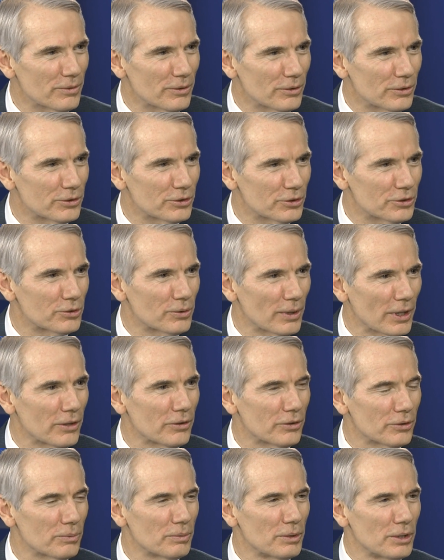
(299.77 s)
They're just
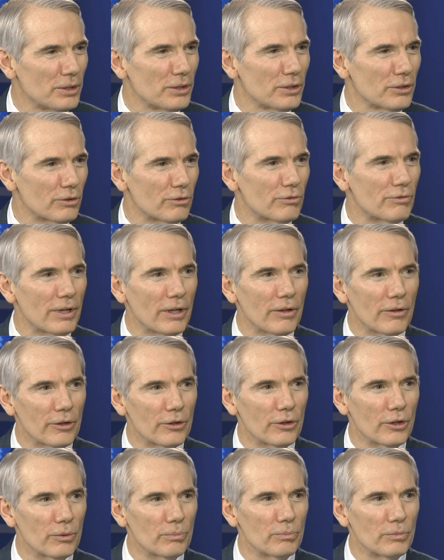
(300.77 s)
trying to defend
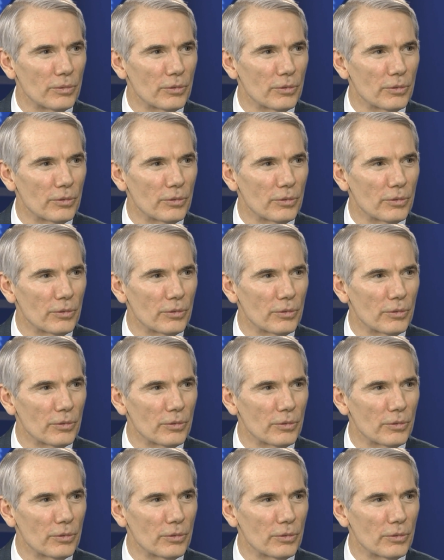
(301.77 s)
their,